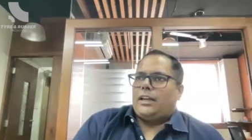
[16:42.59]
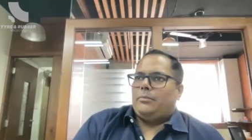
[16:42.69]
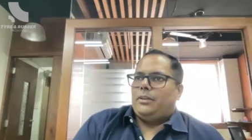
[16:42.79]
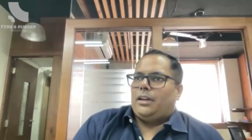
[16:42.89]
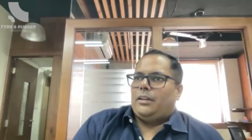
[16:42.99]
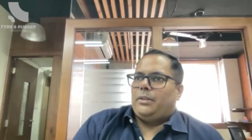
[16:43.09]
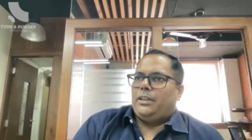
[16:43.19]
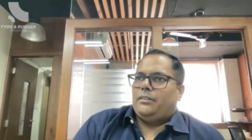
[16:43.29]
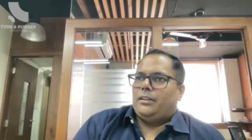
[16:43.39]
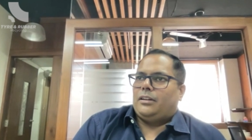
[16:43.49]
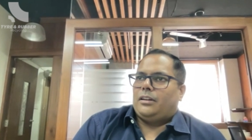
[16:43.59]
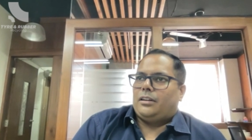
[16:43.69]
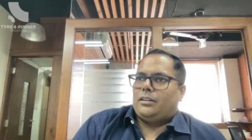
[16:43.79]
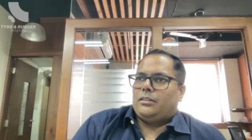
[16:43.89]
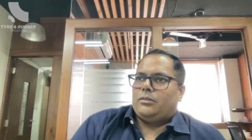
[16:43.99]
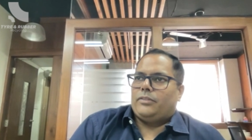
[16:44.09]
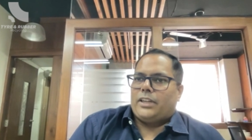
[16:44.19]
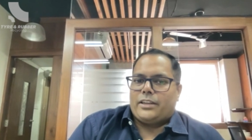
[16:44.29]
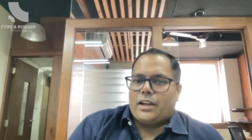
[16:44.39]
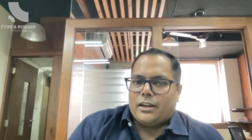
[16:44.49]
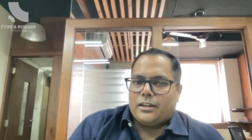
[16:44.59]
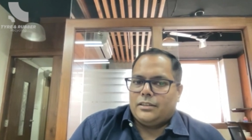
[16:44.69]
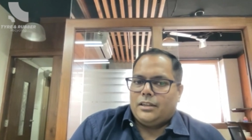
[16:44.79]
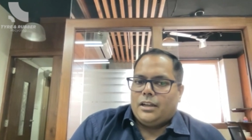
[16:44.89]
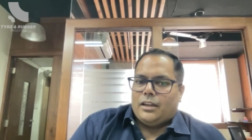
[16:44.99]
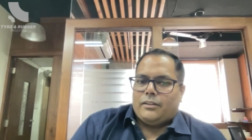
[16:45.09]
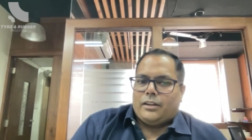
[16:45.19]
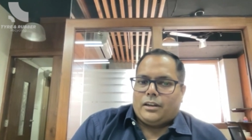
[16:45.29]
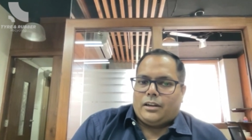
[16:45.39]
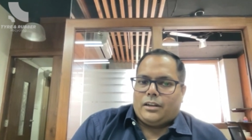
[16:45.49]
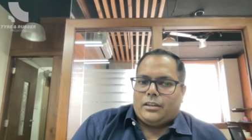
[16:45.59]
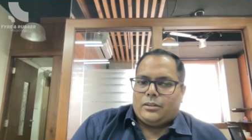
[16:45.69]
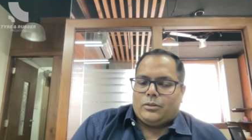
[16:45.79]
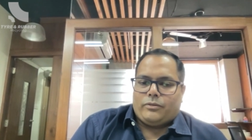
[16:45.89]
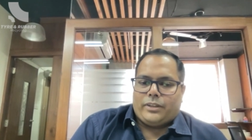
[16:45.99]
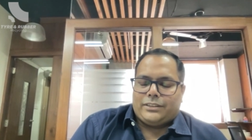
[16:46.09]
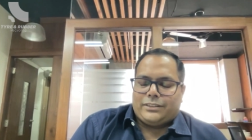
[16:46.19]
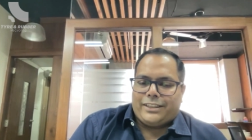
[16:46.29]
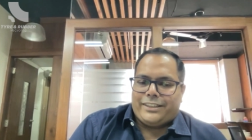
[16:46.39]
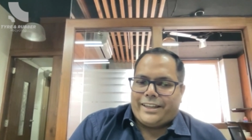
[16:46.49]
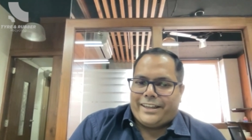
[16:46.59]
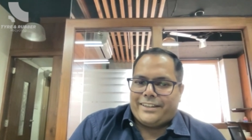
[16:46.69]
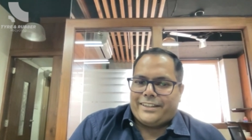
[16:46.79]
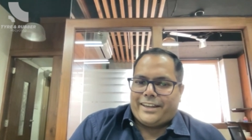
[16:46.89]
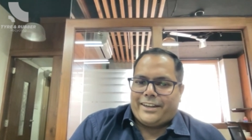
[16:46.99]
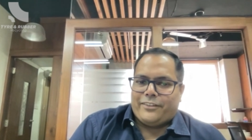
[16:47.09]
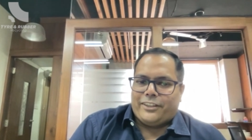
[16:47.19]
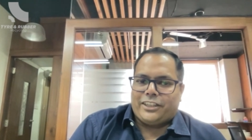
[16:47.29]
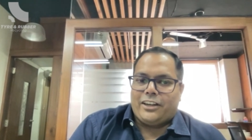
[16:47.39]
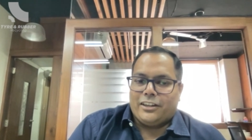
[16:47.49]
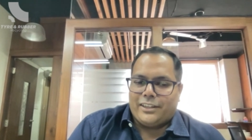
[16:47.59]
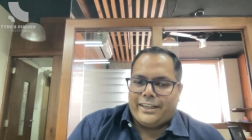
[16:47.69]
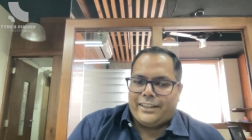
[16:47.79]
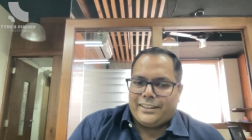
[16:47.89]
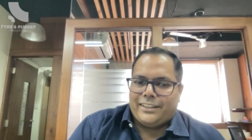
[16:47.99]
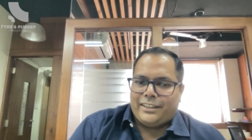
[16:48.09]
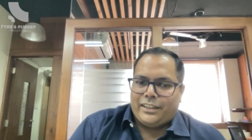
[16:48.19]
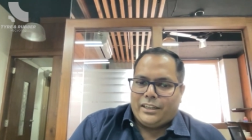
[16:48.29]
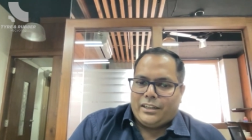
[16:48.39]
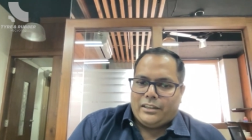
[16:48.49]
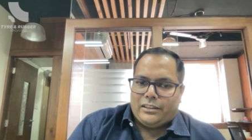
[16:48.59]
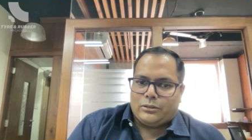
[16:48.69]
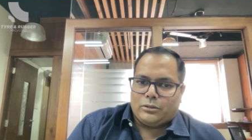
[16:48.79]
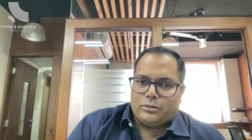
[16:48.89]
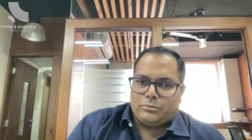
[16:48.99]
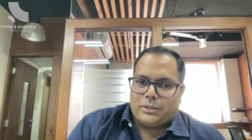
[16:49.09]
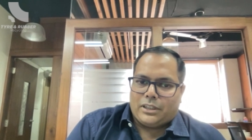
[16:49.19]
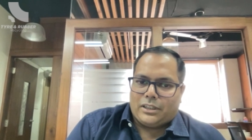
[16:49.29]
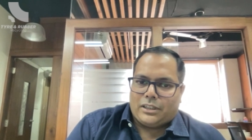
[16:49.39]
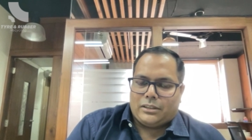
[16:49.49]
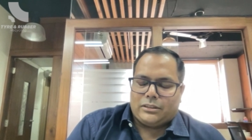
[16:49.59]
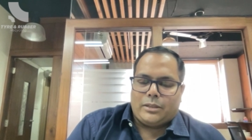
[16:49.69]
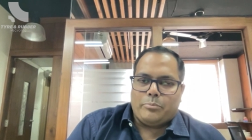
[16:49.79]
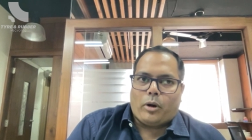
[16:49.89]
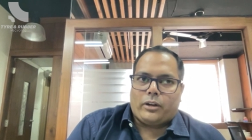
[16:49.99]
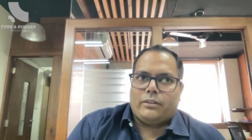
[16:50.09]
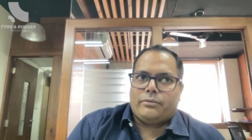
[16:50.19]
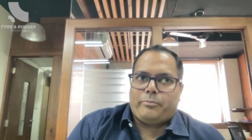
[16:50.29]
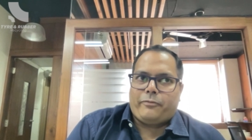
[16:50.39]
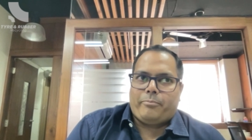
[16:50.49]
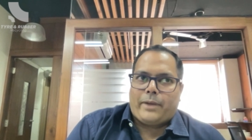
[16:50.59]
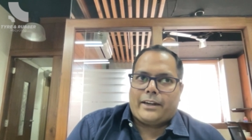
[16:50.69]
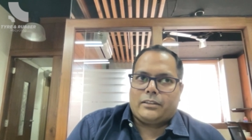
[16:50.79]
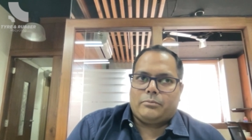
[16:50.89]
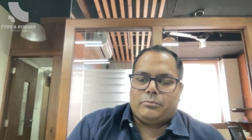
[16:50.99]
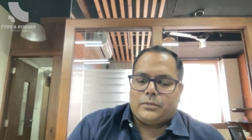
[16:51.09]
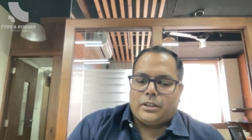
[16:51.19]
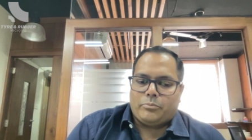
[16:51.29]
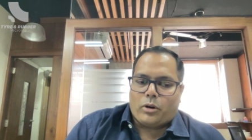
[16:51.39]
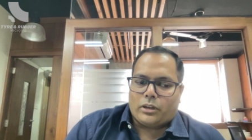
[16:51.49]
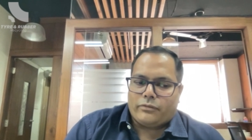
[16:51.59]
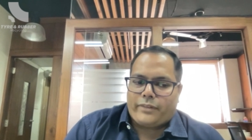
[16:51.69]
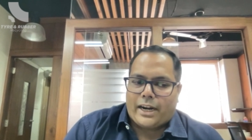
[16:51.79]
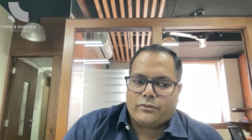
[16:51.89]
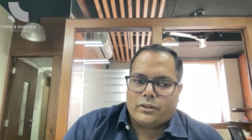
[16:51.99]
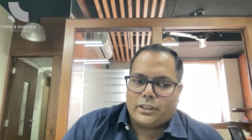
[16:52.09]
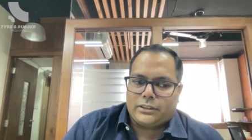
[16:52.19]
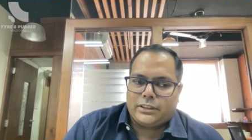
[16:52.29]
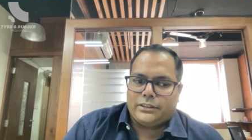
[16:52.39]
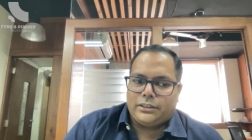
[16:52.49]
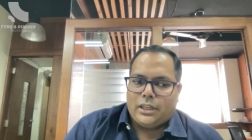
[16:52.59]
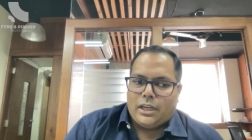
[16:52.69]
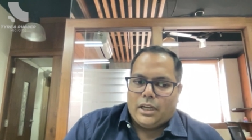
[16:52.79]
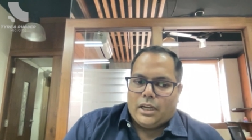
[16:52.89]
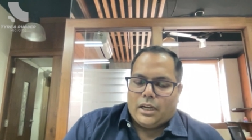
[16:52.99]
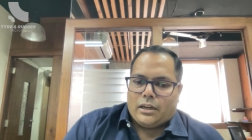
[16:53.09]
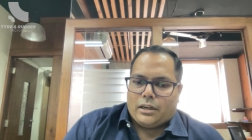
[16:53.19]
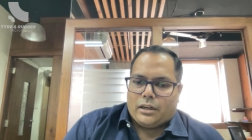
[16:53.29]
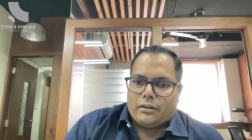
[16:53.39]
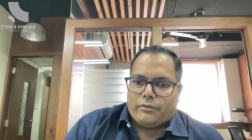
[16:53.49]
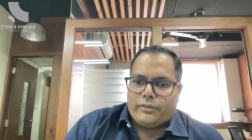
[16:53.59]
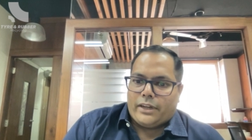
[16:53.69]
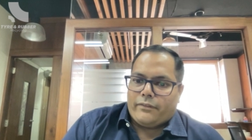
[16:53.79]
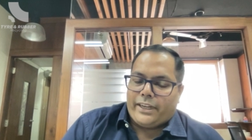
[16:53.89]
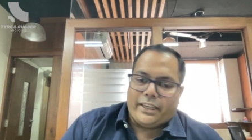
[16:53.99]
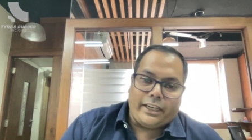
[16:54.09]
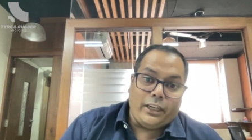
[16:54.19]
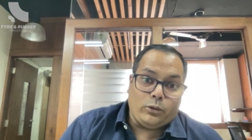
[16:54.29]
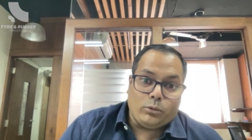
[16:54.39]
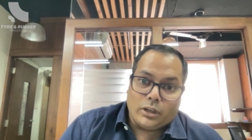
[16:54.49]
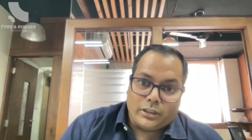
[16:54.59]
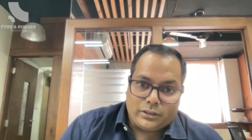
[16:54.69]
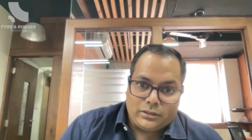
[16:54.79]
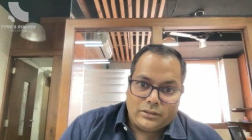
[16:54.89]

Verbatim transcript: I am I mean, uh, you know, we are young. Uh, you know, we are still there, and we are still learning you know, uh, the important matter, the important fact for us is uh, we are very keen to learn.